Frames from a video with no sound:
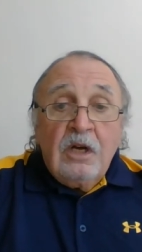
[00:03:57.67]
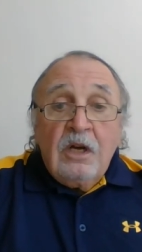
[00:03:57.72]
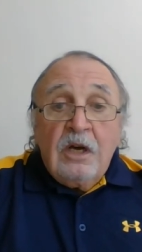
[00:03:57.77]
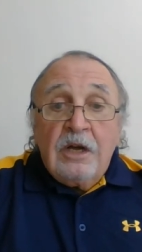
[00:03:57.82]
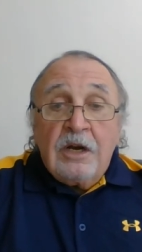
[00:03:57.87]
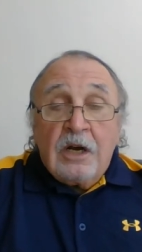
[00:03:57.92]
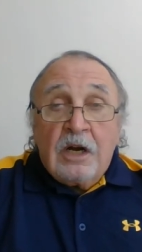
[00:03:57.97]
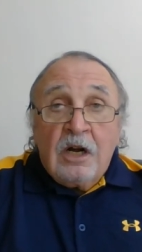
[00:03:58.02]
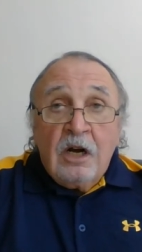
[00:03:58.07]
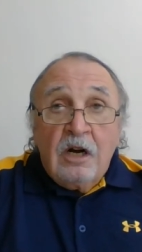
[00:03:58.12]

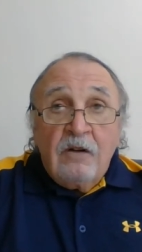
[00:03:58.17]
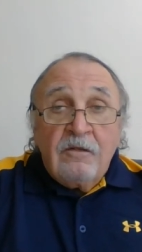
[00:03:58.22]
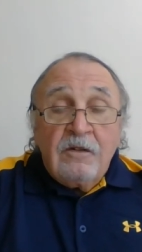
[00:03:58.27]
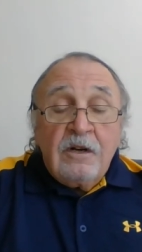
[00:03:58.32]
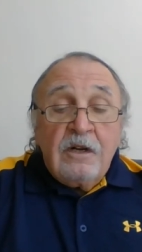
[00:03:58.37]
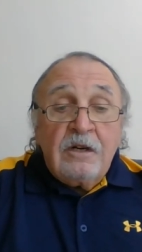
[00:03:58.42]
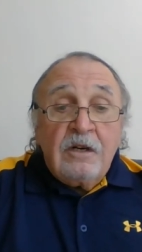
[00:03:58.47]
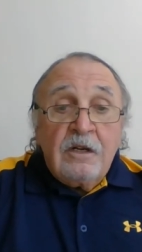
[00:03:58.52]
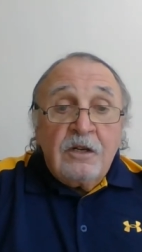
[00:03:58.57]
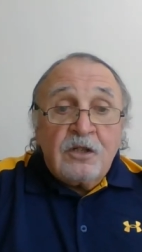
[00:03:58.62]
And a
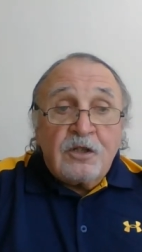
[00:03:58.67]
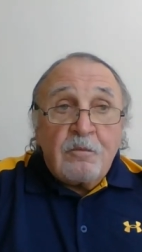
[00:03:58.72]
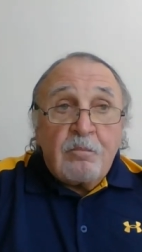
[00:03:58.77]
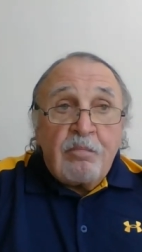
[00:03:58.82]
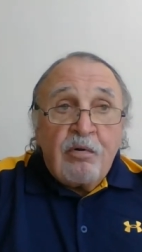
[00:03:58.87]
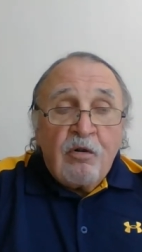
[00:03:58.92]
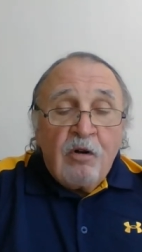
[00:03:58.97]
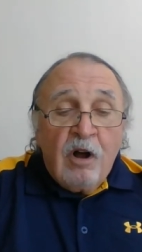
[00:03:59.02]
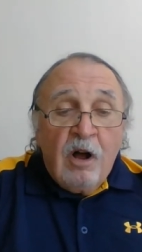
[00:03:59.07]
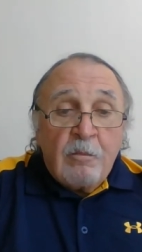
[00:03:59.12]
covenant is a
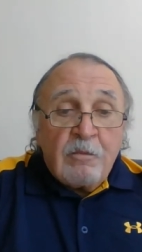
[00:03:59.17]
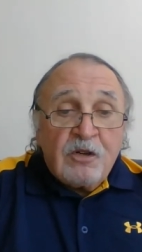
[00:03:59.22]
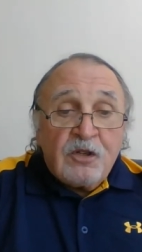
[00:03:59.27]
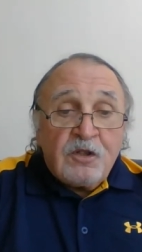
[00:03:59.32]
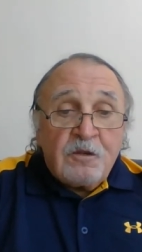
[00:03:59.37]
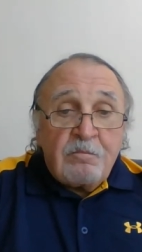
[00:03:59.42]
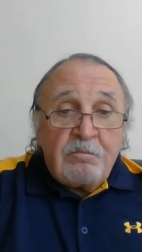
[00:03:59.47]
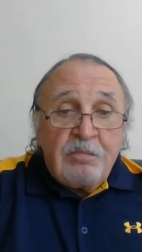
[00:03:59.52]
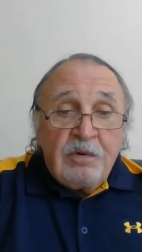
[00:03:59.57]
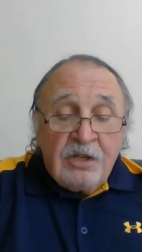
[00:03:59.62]

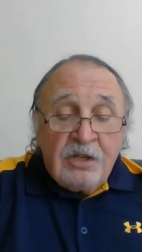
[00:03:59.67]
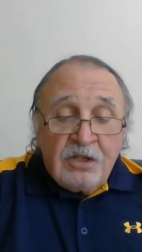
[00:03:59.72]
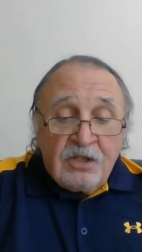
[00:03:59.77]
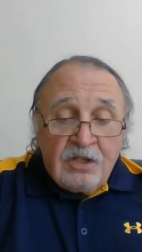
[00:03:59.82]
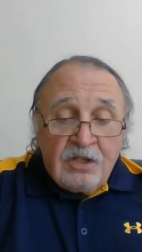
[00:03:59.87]
promise, but it's